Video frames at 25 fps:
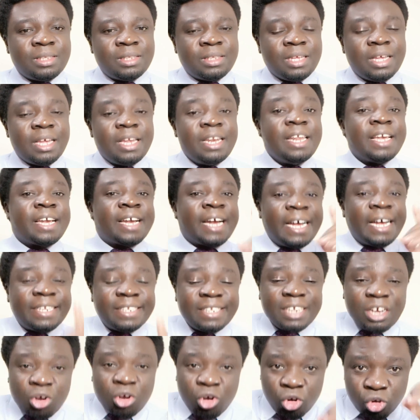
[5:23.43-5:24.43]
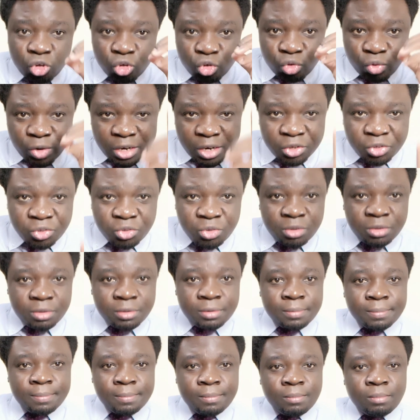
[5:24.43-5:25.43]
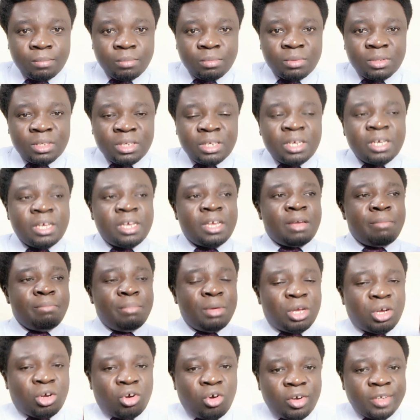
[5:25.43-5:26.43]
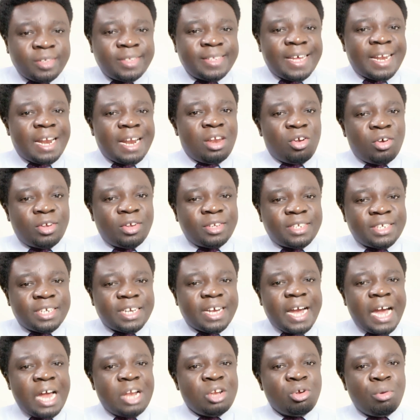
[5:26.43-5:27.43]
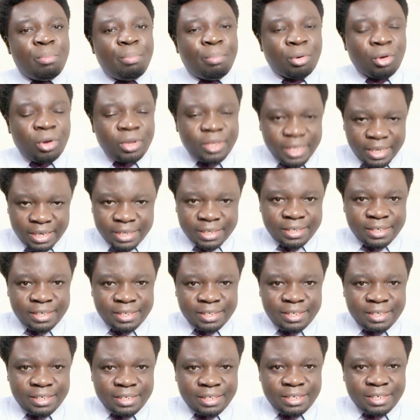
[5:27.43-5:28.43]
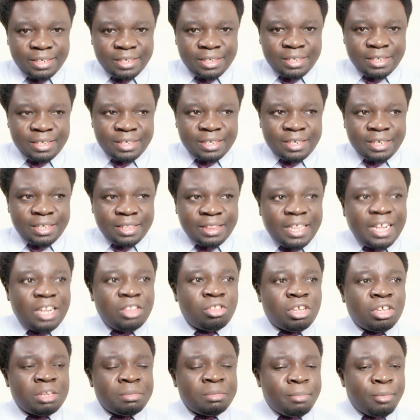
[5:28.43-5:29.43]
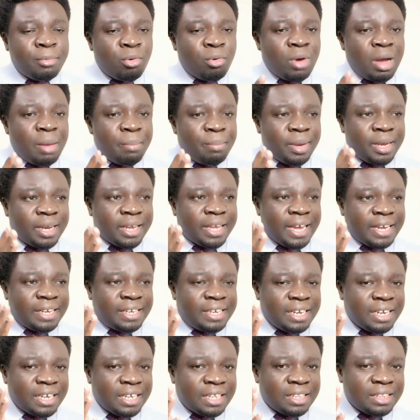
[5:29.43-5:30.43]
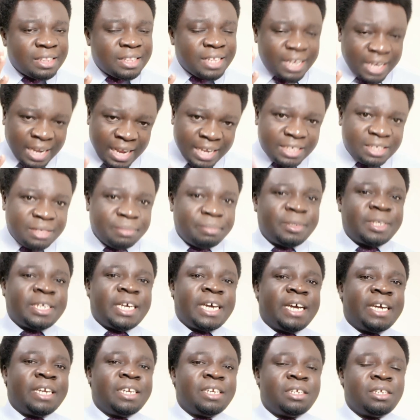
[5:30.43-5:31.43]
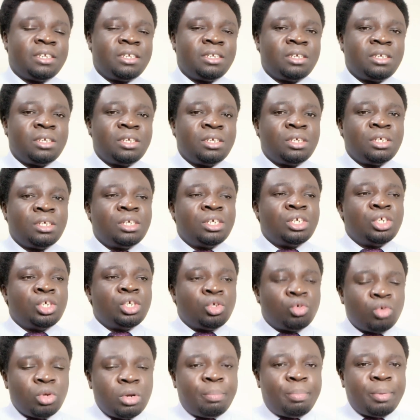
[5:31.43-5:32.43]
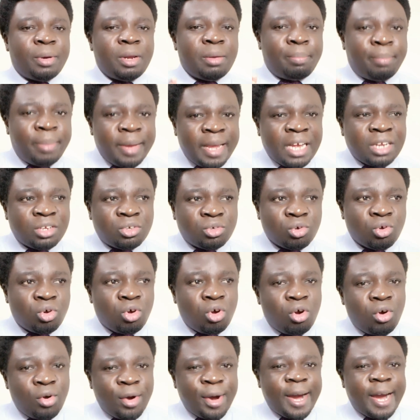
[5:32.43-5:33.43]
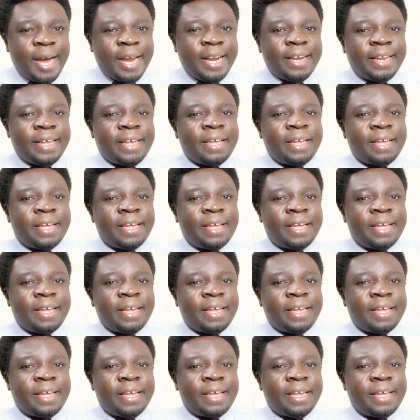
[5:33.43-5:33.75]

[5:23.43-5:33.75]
ni kazi ya construction. Because they are launching a new project, then those people who have been getting the kazi mtaani should prepare to go and